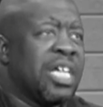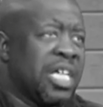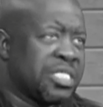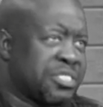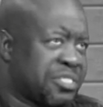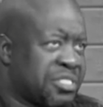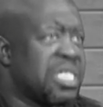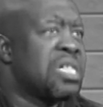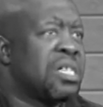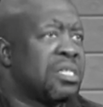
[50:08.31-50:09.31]
is
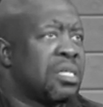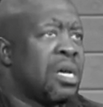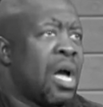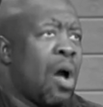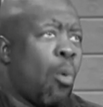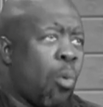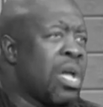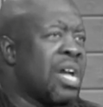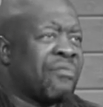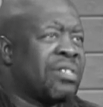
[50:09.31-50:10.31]
sin. And
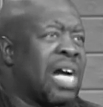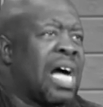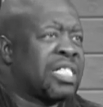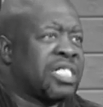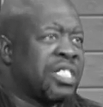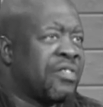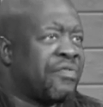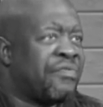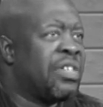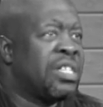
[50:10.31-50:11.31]
we have got to
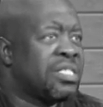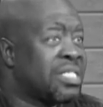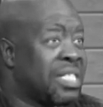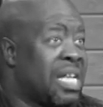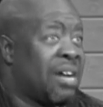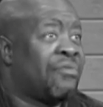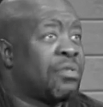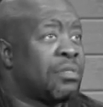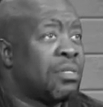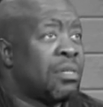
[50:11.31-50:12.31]
defeat the
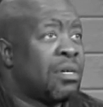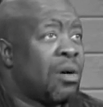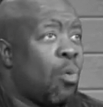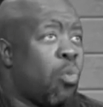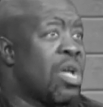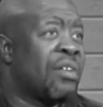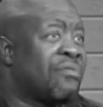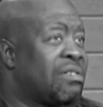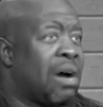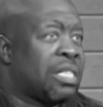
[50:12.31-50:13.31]
devil. We
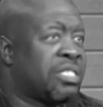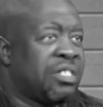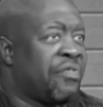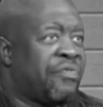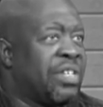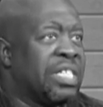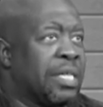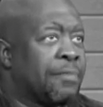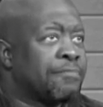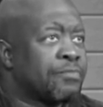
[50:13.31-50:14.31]
have got to defeat
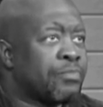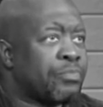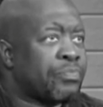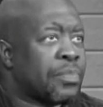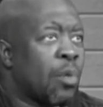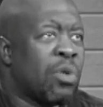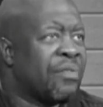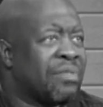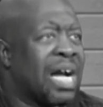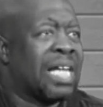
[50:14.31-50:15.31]
him. We
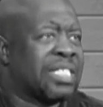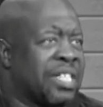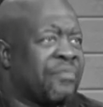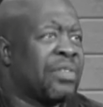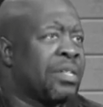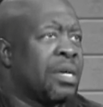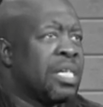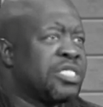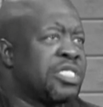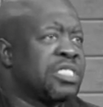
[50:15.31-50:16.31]
have got to defeat him.
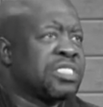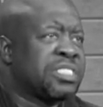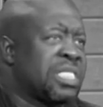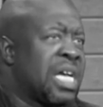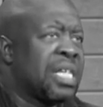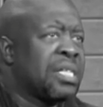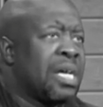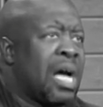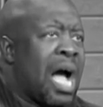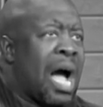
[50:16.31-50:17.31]
Jesus said,
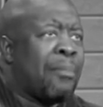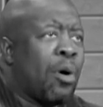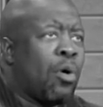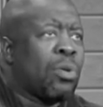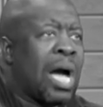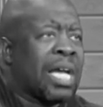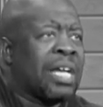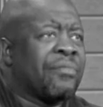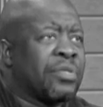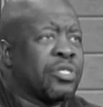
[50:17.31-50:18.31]
Behold, I
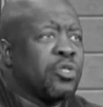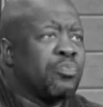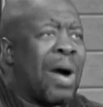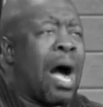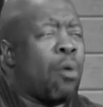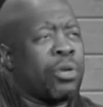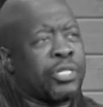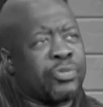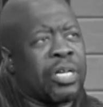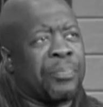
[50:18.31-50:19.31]
give unto you power to
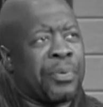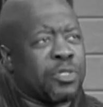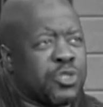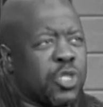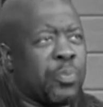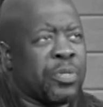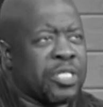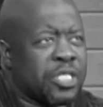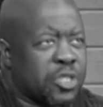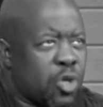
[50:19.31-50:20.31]
tread upon serpents
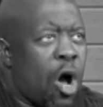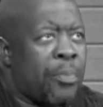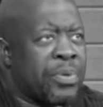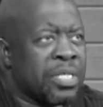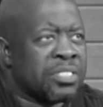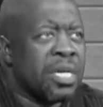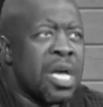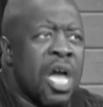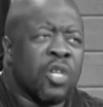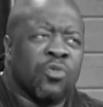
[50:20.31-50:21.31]
and scorpions
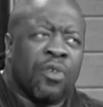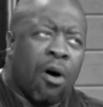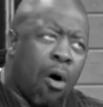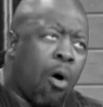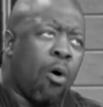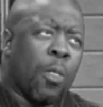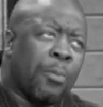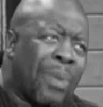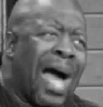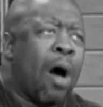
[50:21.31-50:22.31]
and over all the
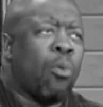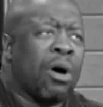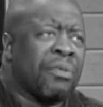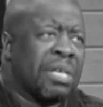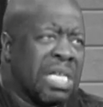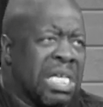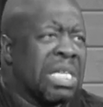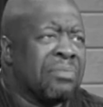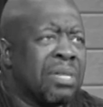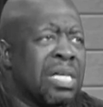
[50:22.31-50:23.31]
power of the
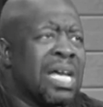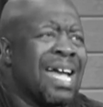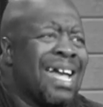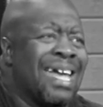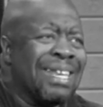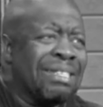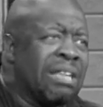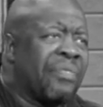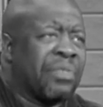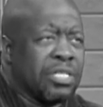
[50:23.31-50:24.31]
enemy, and
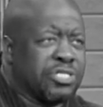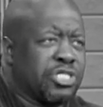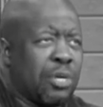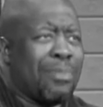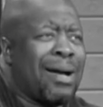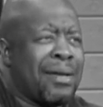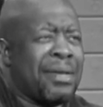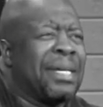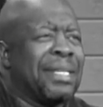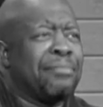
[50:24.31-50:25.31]
nothing shall by
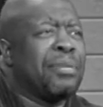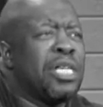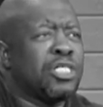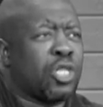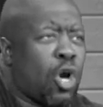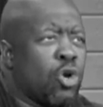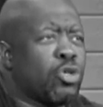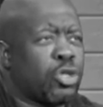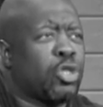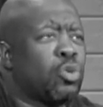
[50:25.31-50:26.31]
any means
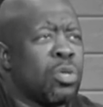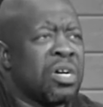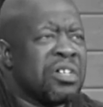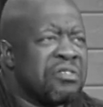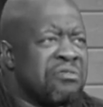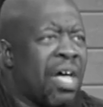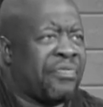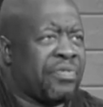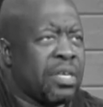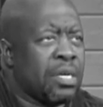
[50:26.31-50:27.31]
hurt you.
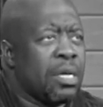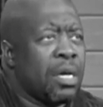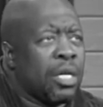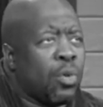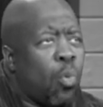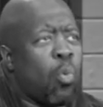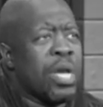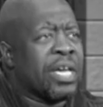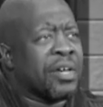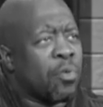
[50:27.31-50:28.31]
Nothing. We
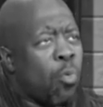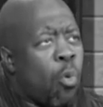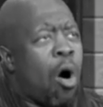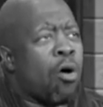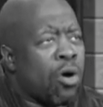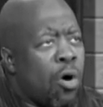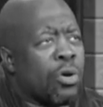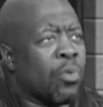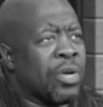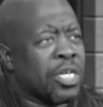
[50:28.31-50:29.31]
could walk on
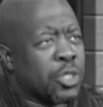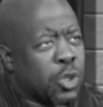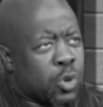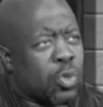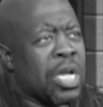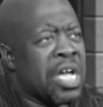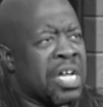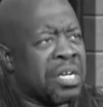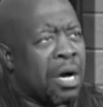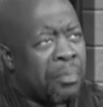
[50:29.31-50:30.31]
and we could
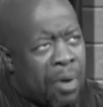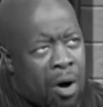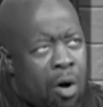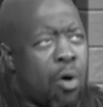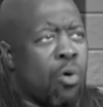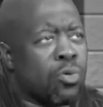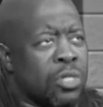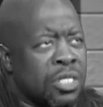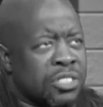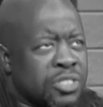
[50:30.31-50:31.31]
tread up on
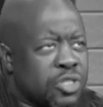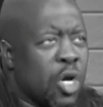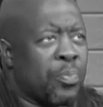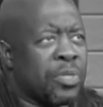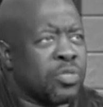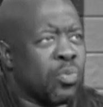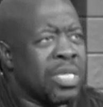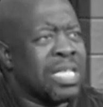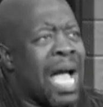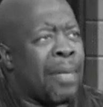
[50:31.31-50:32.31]
serpents. We
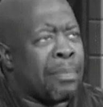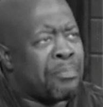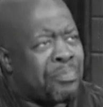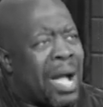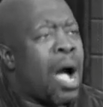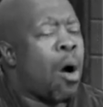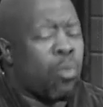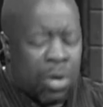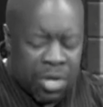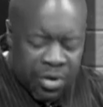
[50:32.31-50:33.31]
got the
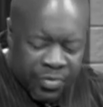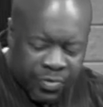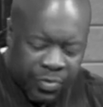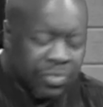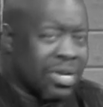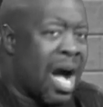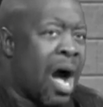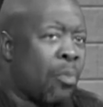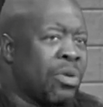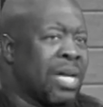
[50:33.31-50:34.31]
power through
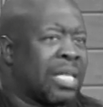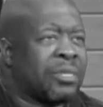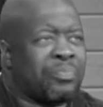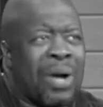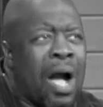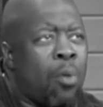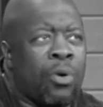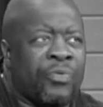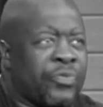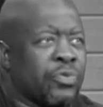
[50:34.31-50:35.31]
God. We got the
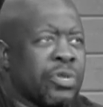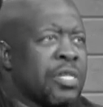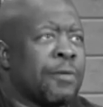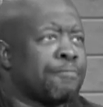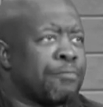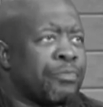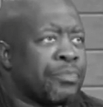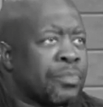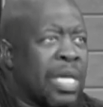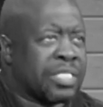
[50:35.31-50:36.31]
power through him.
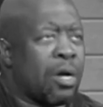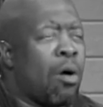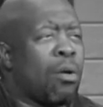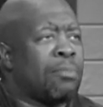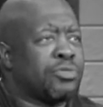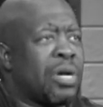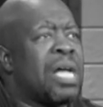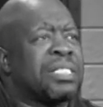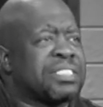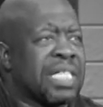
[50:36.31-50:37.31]
That's all I'm
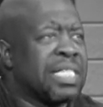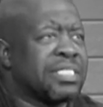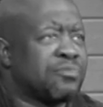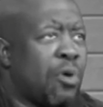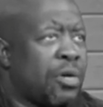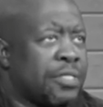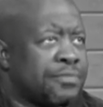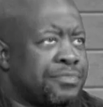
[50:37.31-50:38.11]
trying to say this morning.